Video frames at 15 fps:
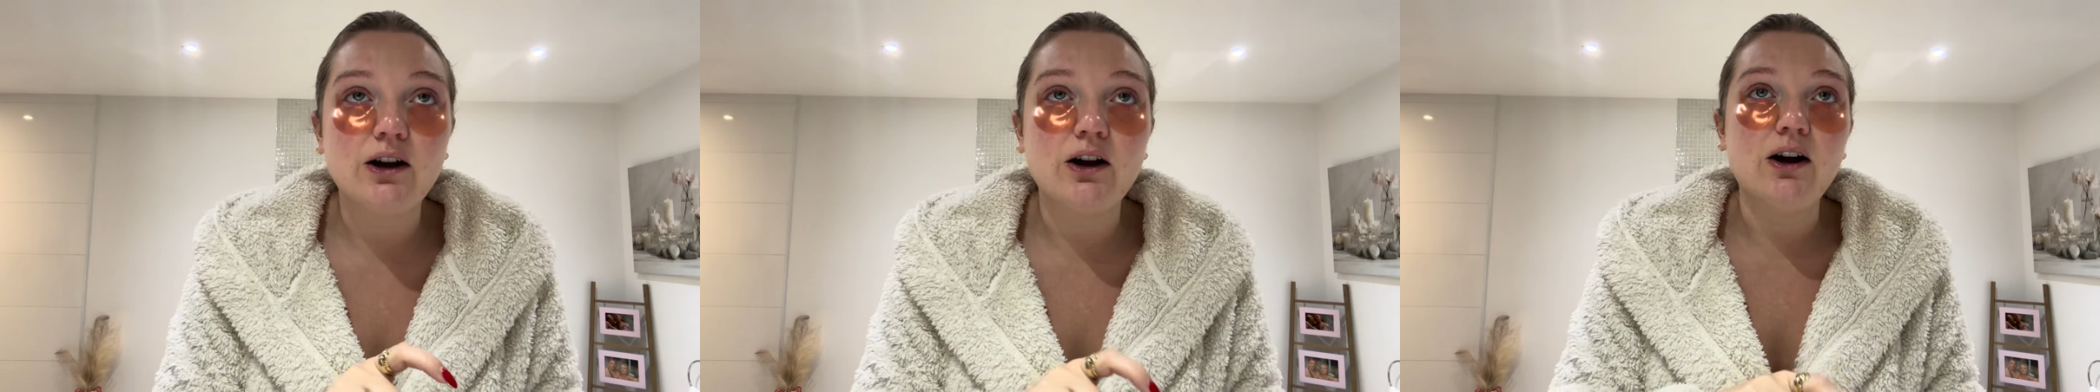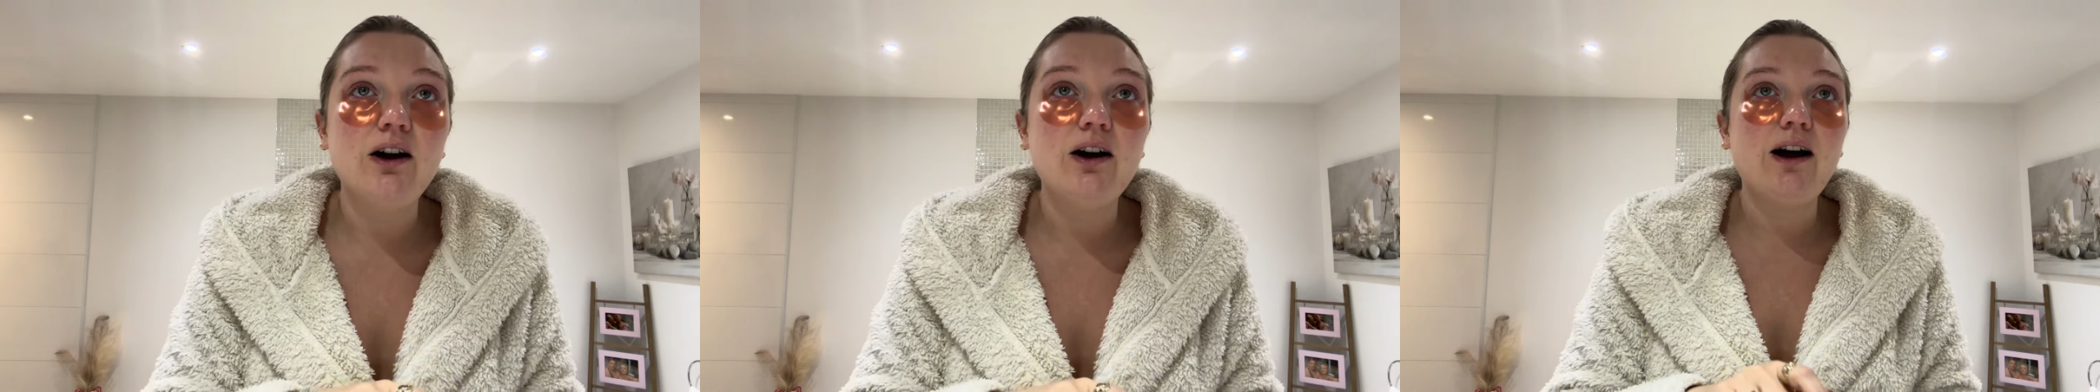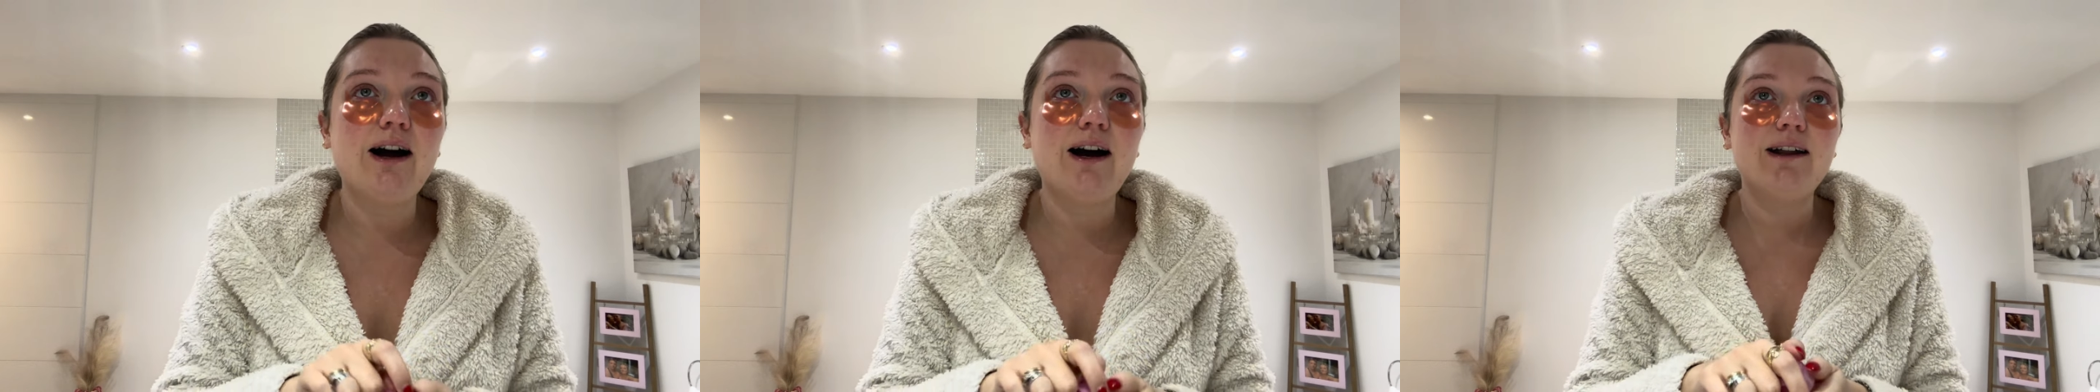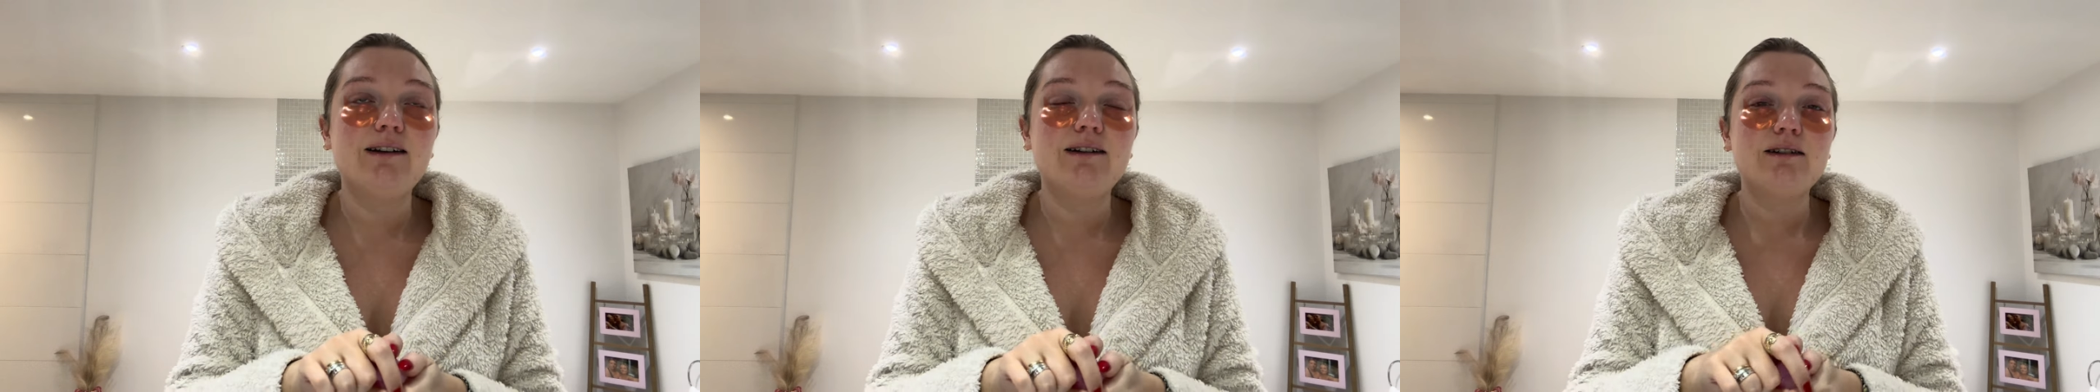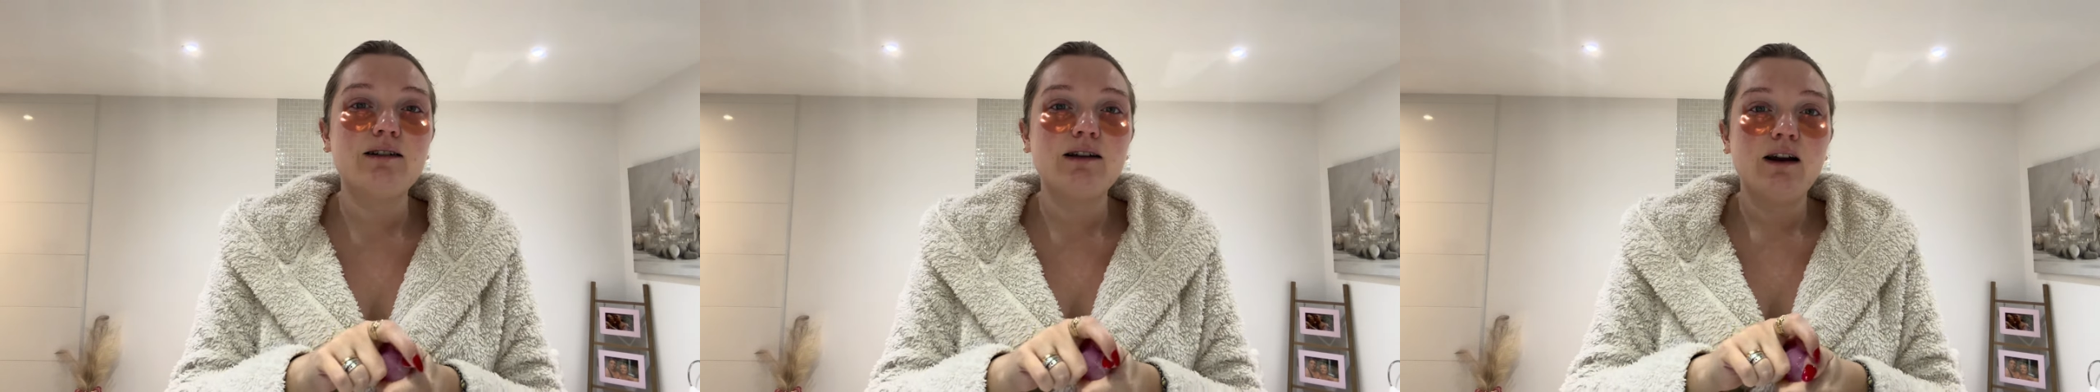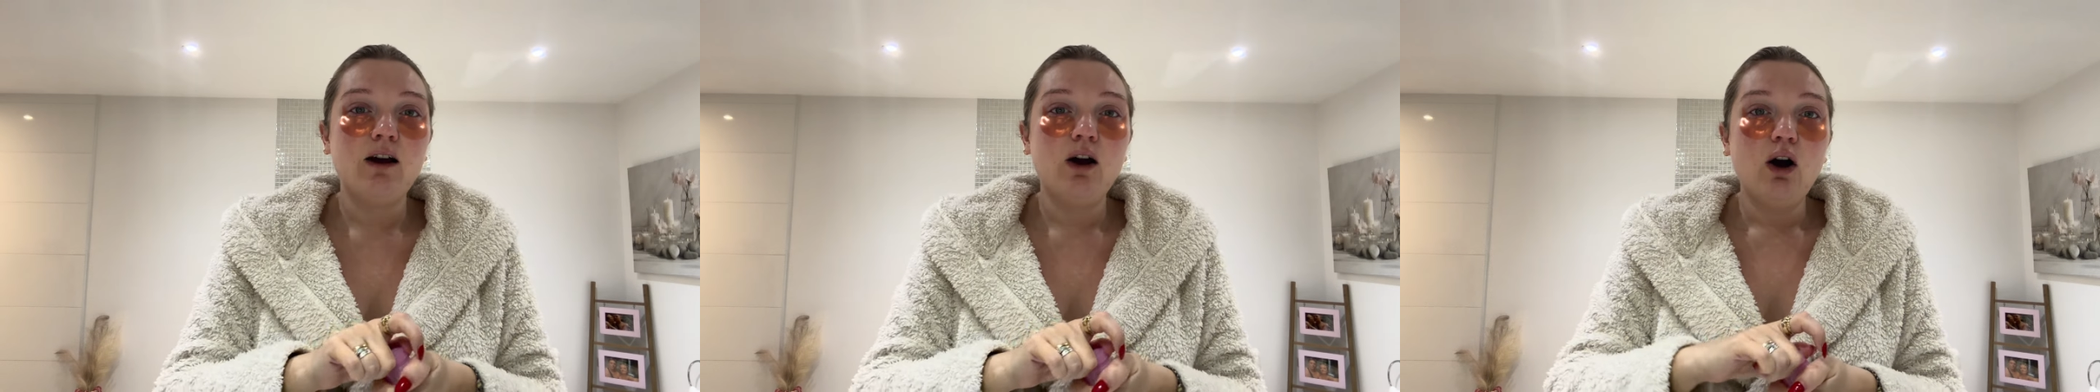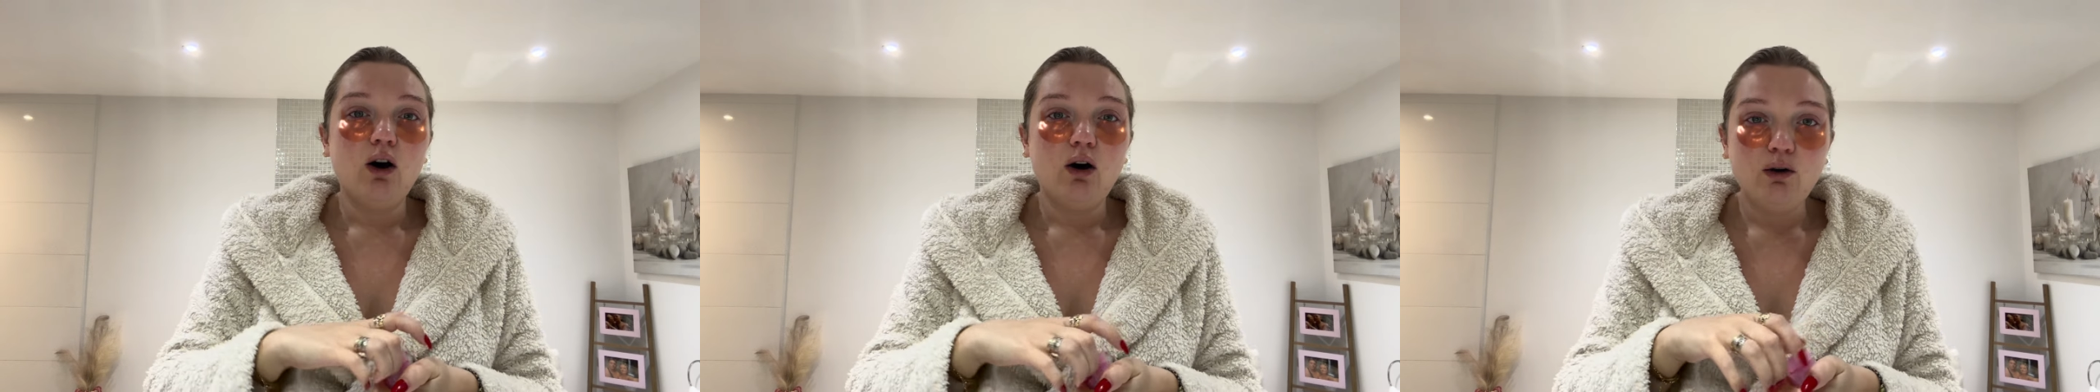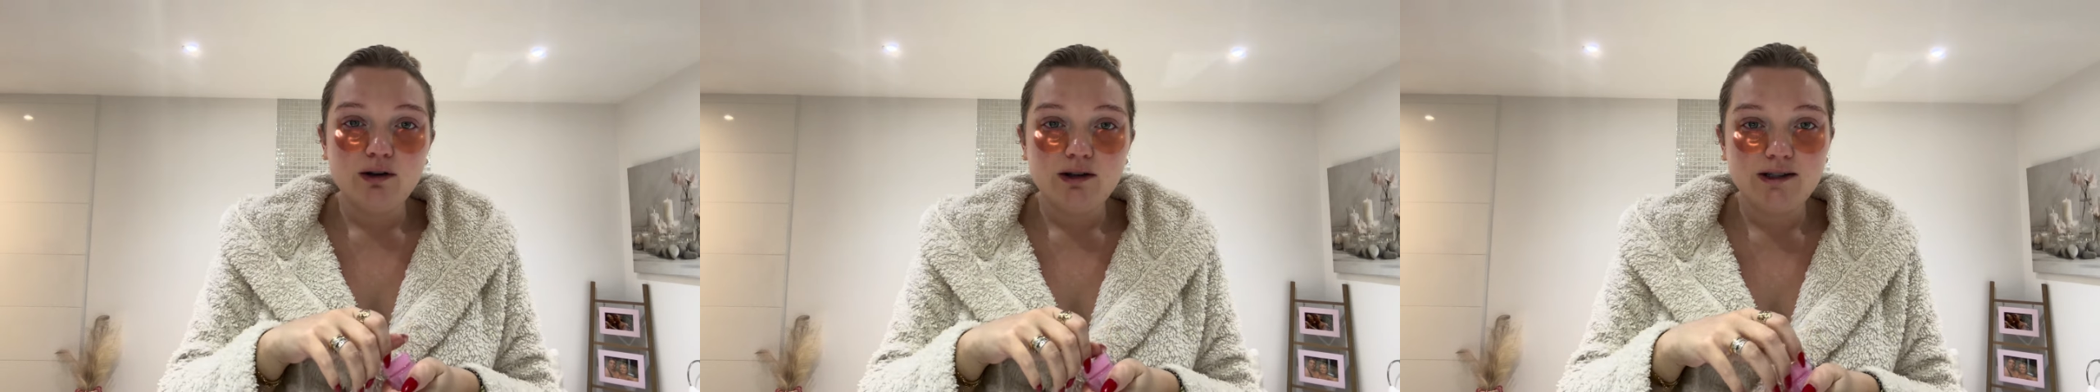And
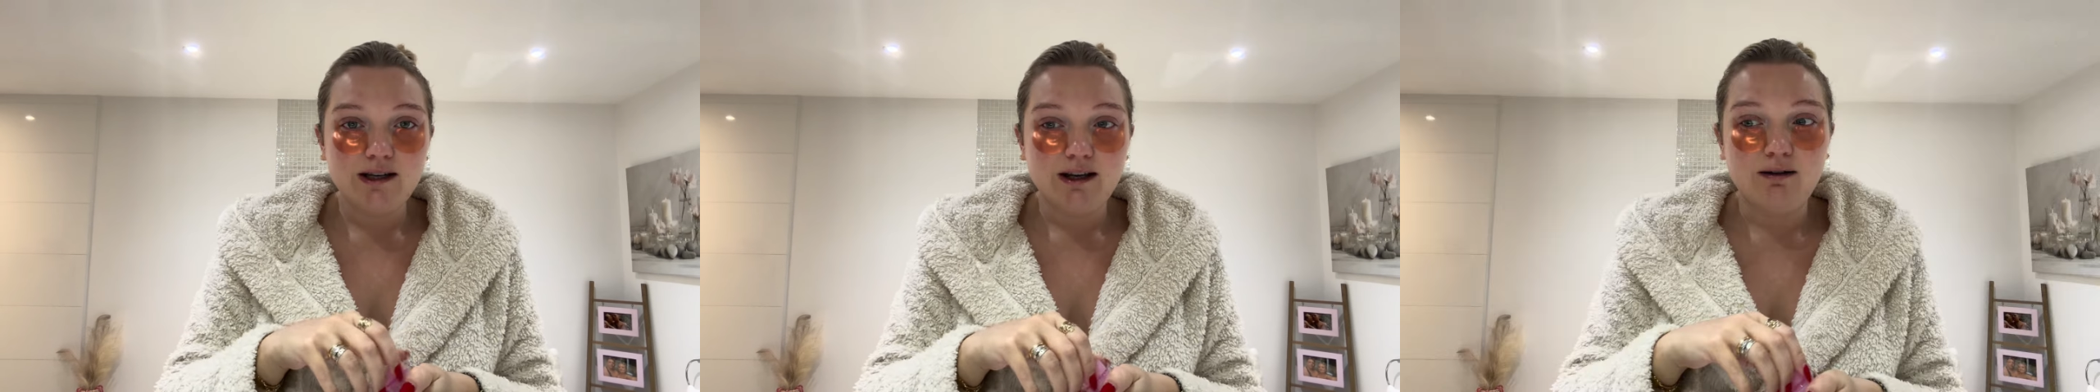honestly,